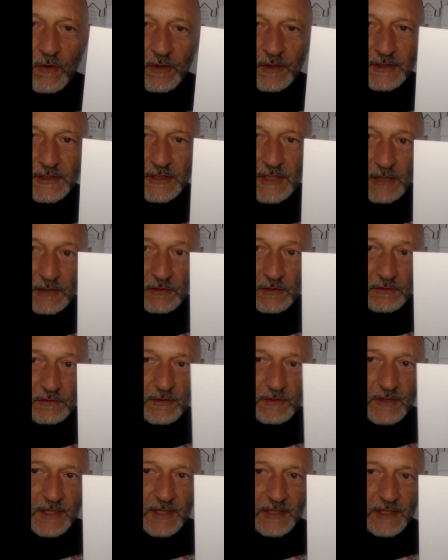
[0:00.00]
the
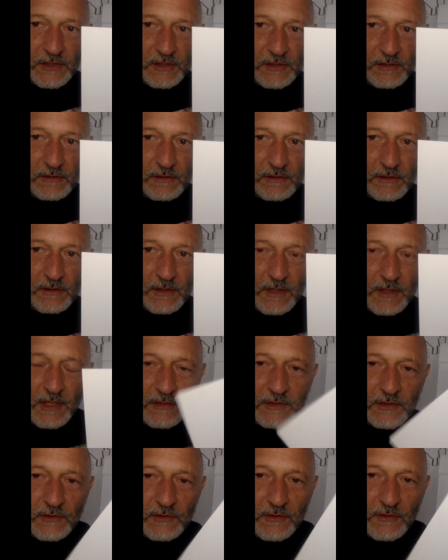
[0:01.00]
horizontal direction.
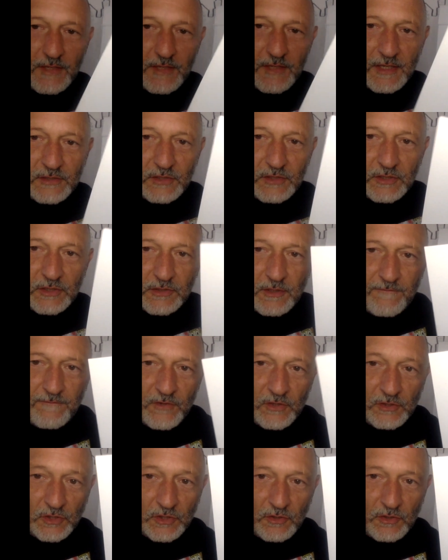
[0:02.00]
This direction is called the
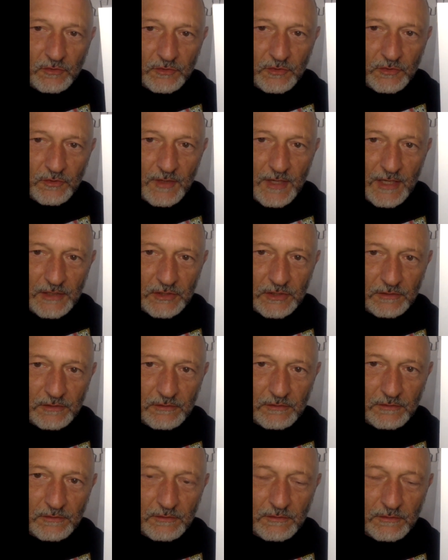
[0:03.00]
vertical direction.
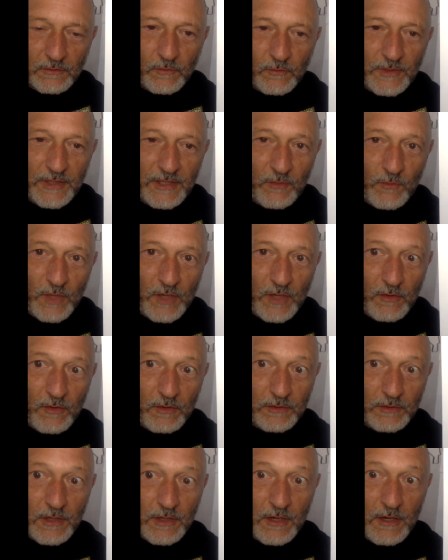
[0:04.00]
We want to
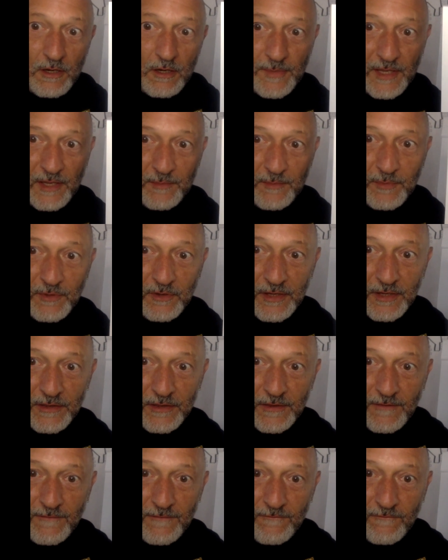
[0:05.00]
hold our paper
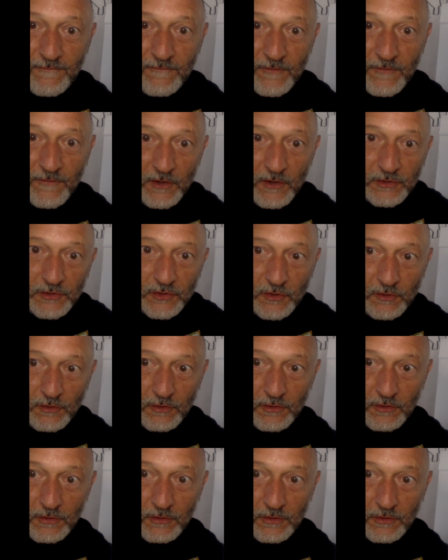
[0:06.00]
in the
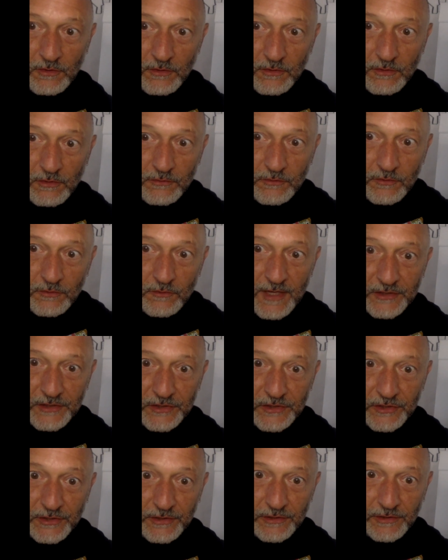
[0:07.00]
vertical
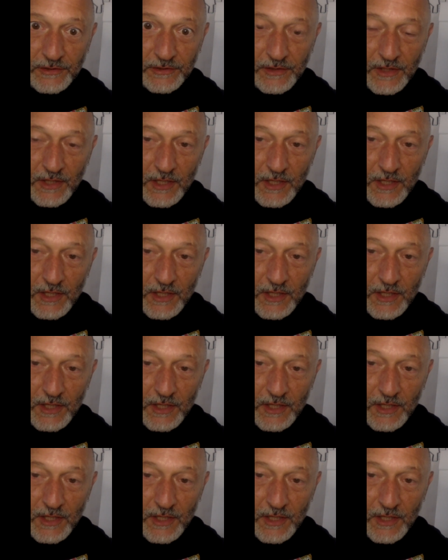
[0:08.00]
direction.